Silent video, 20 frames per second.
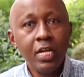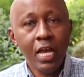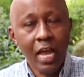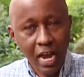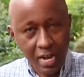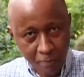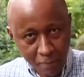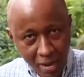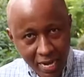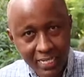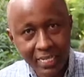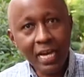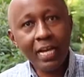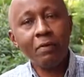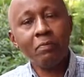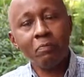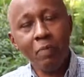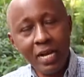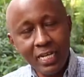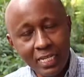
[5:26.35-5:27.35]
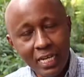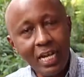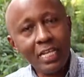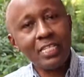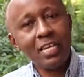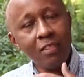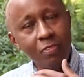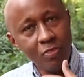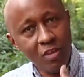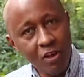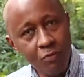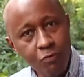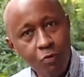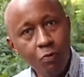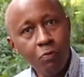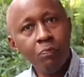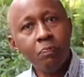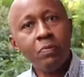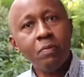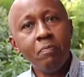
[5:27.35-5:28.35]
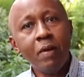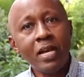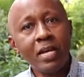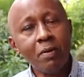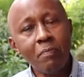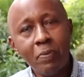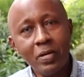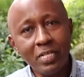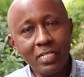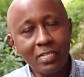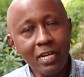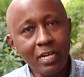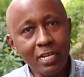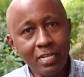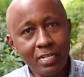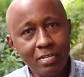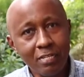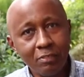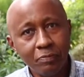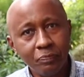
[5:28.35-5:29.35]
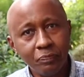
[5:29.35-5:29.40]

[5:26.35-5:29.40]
and my targets, and therefore my company's target.